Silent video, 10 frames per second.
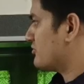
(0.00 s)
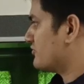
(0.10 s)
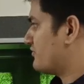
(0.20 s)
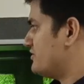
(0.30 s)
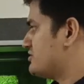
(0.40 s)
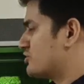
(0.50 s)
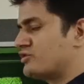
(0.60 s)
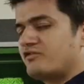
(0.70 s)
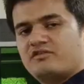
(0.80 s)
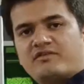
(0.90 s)
some of the
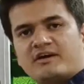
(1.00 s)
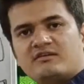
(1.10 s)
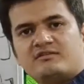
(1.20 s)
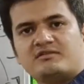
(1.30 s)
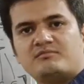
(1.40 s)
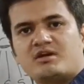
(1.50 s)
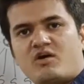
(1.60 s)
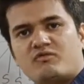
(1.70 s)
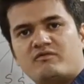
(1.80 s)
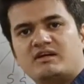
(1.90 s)
features of the federalism.
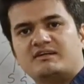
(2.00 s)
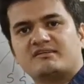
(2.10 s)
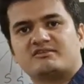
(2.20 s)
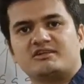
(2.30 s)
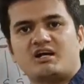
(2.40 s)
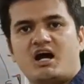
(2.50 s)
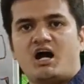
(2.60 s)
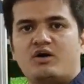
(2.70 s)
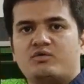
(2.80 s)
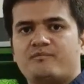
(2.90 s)
Now we will understand
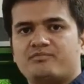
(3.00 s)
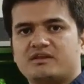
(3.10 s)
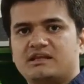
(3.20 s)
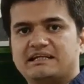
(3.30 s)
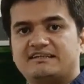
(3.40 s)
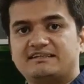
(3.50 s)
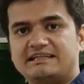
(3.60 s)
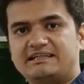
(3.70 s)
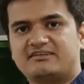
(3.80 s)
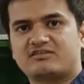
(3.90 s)
how the
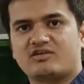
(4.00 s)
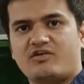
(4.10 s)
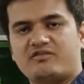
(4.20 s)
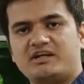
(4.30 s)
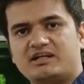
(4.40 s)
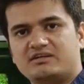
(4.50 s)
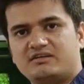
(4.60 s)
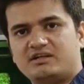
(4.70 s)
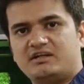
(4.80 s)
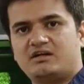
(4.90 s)
states of any
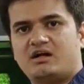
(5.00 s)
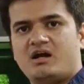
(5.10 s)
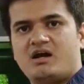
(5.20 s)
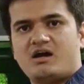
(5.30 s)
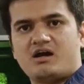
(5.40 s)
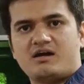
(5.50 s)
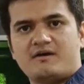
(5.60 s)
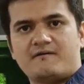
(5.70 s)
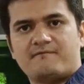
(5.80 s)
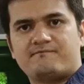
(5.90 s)
country
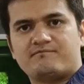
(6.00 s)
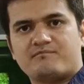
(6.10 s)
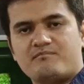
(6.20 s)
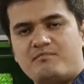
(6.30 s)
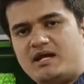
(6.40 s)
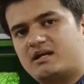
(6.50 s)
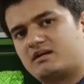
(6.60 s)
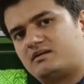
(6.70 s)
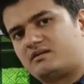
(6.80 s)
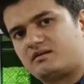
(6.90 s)
uh, make
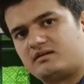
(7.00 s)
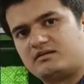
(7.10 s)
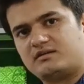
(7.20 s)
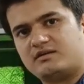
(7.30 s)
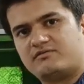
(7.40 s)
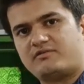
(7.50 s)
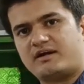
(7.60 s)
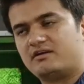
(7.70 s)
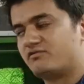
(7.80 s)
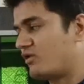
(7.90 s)
the
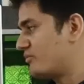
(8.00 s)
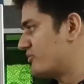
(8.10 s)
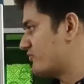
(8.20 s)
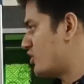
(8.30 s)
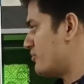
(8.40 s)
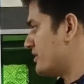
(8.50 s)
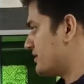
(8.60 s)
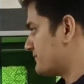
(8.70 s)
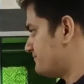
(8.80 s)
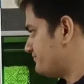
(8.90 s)
federal form of
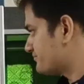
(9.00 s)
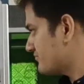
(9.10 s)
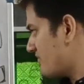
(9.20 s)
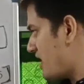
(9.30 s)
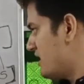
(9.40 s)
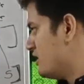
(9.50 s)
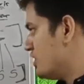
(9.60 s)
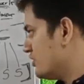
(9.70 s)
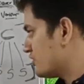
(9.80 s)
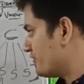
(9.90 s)
government.
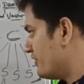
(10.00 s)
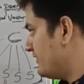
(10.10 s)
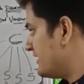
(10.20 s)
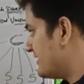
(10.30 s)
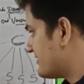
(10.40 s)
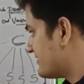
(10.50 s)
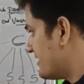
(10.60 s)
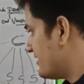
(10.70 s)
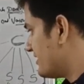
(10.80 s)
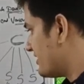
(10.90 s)
So we will
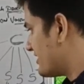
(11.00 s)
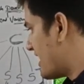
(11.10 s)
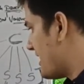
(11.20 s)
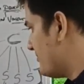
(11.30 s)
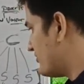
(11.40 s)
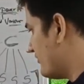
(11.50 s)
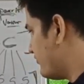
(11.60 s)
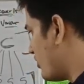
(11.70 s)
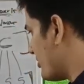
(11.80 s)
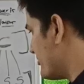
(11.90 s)
understand the types
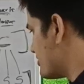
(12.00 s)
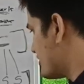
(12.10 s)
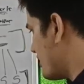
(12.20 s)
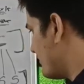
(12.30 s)
of formation